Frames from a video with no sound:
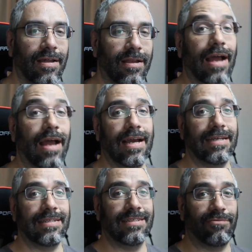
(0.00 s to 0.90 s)
Hi guys,
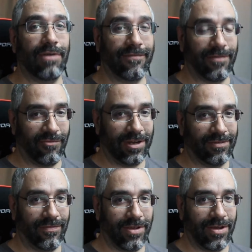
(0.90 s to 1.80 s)
this is Rick from Rick's
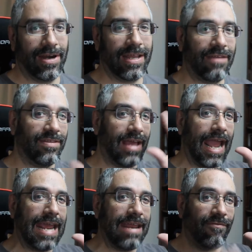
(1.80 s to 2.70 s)
Review. I wanted to give you the 8